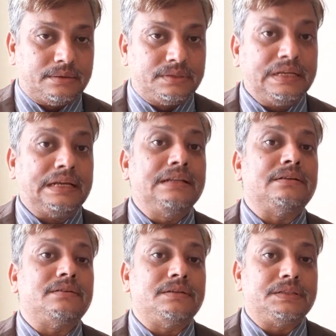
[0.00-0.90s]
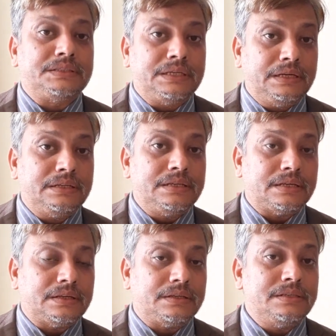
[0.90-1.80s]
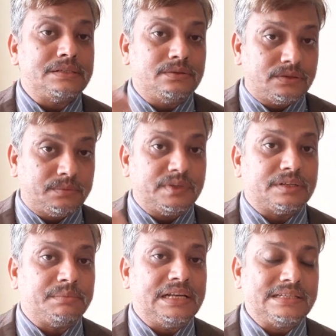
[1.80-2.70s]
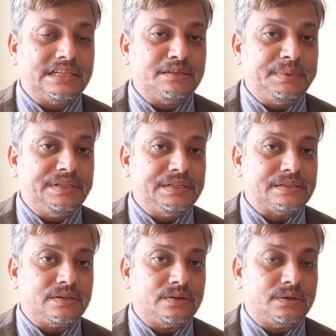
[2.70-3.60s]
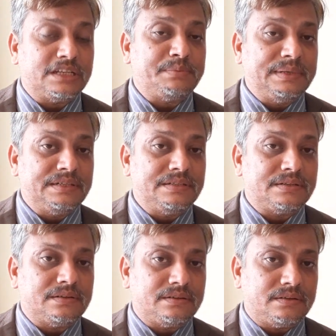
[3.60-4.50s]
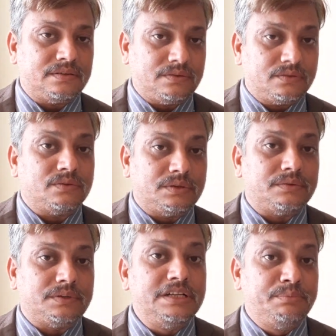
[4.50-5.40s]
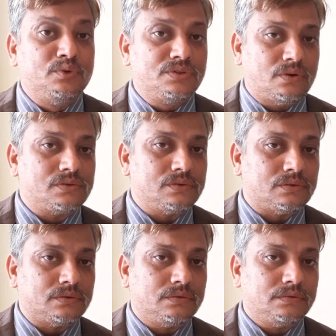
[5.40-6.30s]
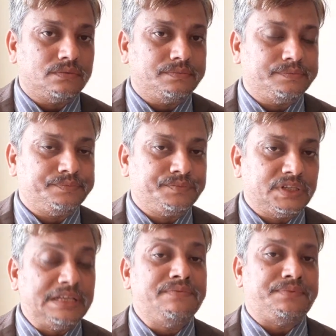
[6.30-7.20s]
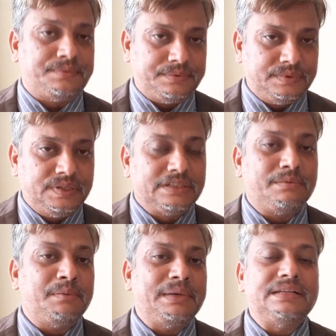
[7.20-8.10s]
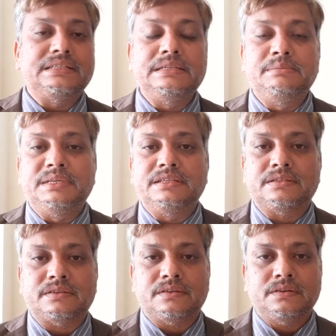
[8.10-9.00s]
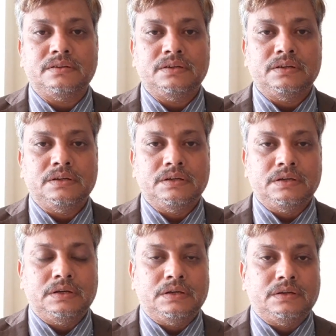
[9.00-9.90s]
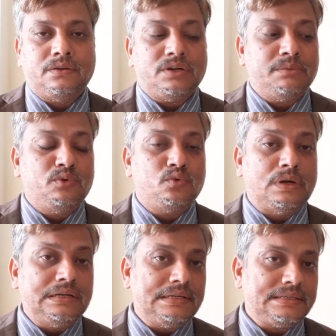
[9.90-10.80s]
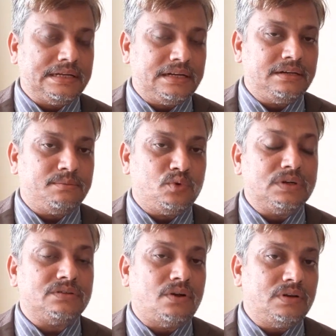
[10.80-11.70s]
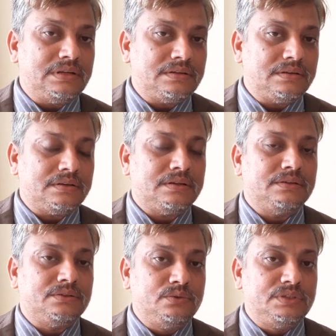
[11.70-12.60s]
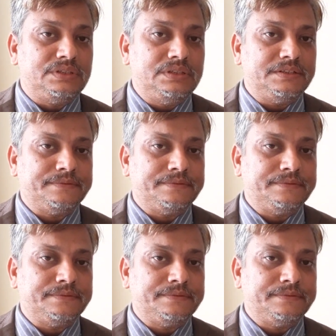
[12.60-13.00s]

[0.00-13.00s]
they can share his vast experience, expertise, inputs also. If development team is not able to understand, product owner's duty,